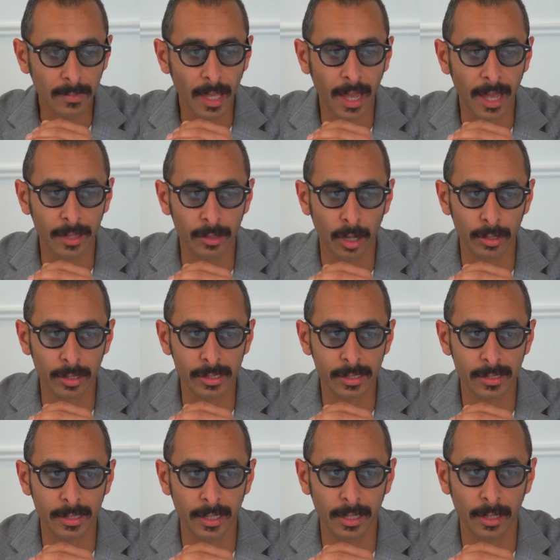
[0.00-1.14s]
And
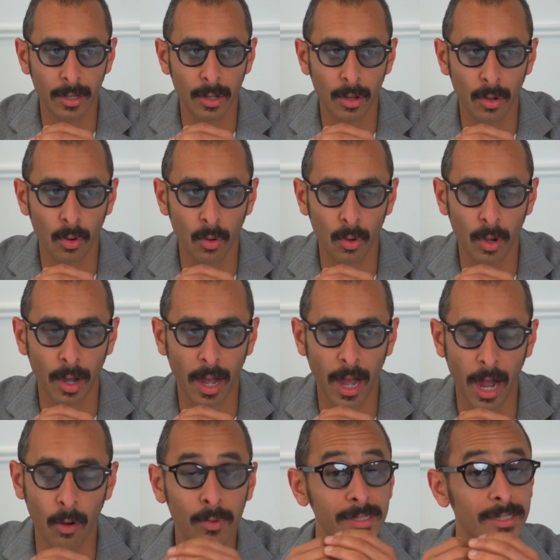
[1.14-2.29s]
honestly,
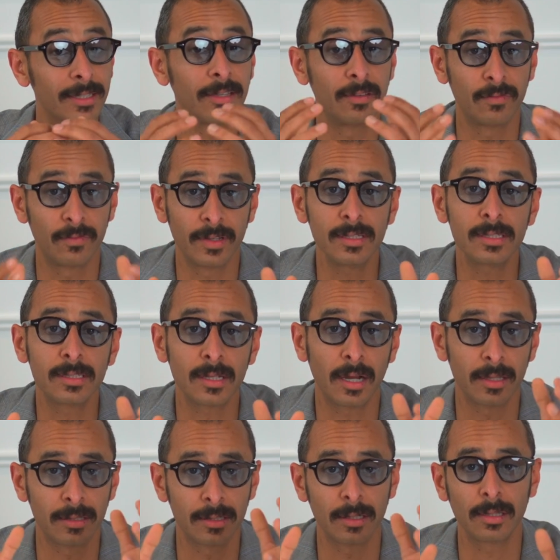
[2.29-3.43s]
I wasn't convinced
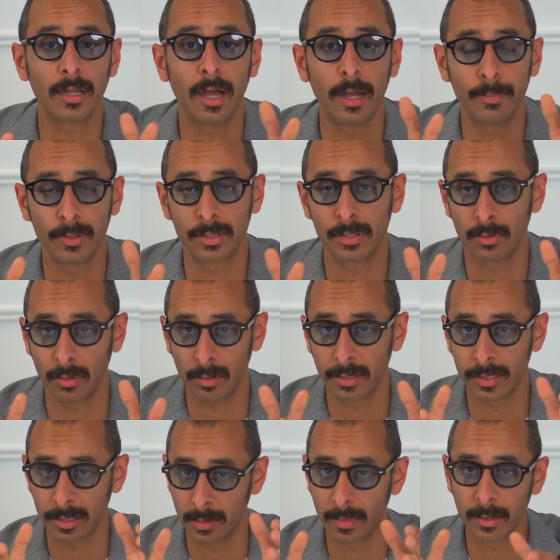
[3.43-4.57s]
until I put a
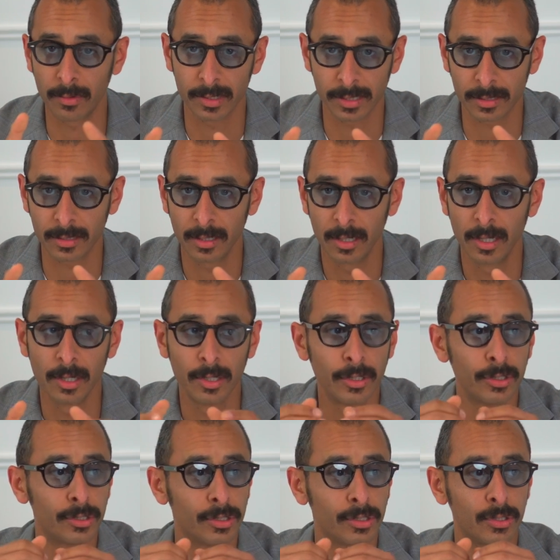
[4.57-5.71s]
Rolex on my wrist.
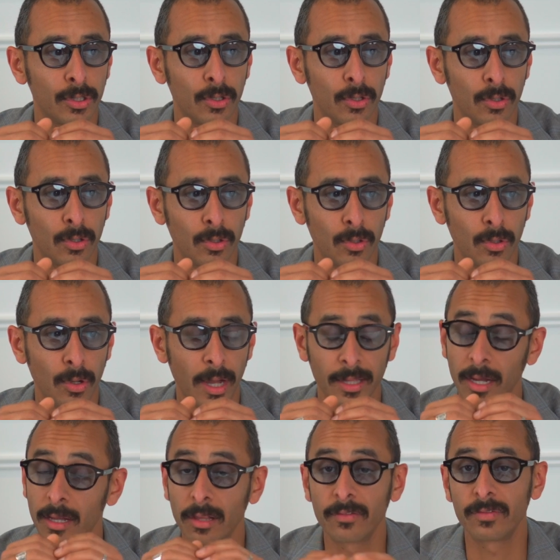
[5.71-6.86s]
So, and
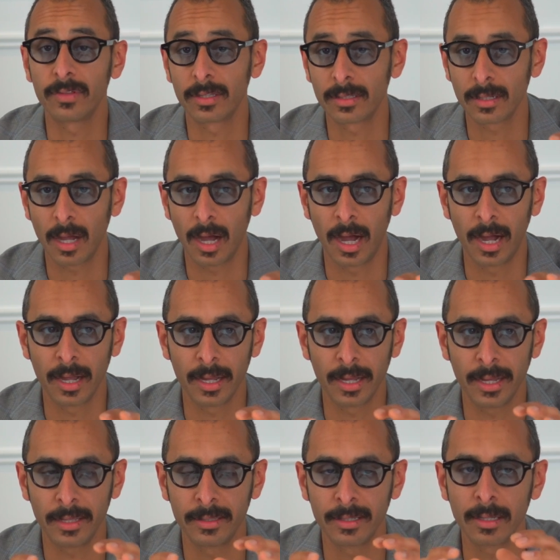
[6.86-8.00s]
I loved it.
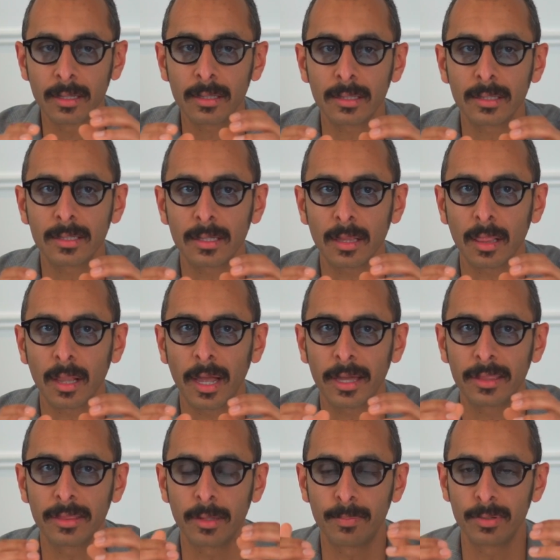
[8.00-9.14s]
I didn't
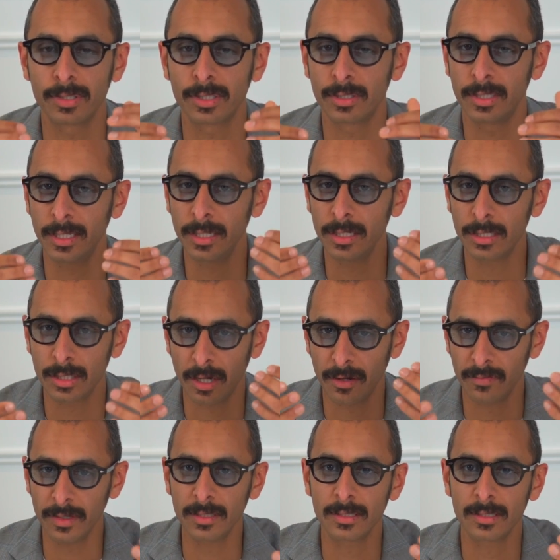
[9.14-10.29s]
like the prestige
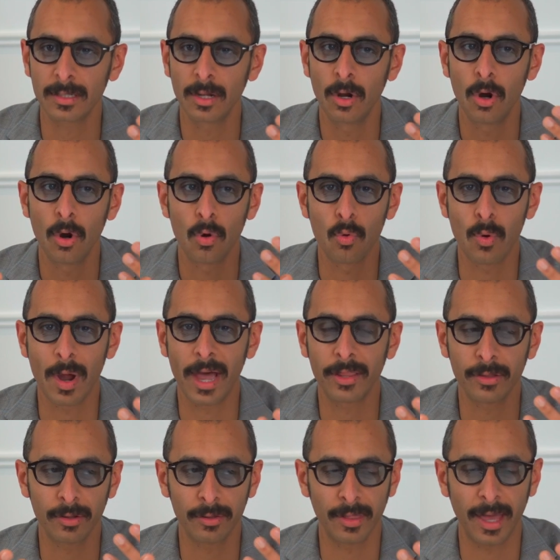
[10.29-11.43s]
of it.
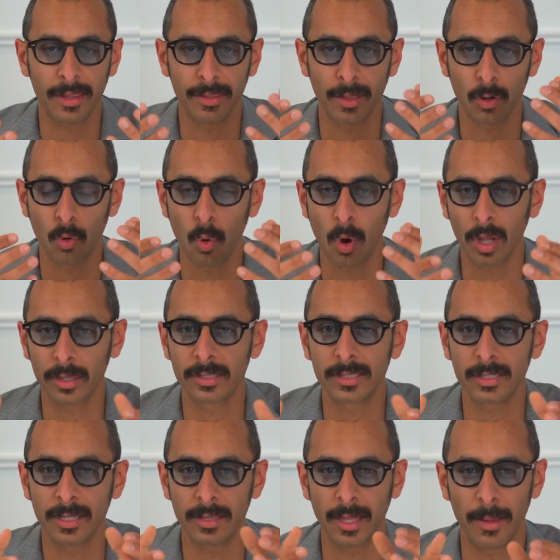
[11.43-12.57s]
Rather that the
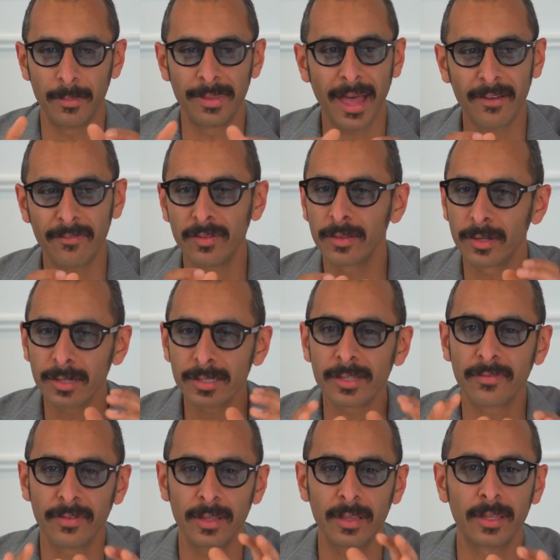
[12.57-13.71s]
quality, that feel, there is
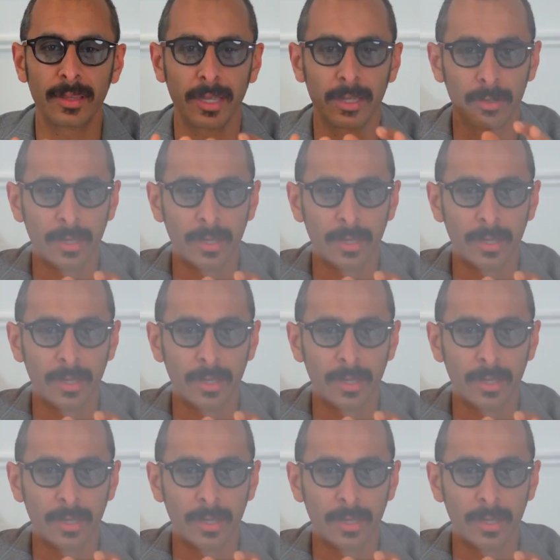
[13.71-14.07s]
a feeling that you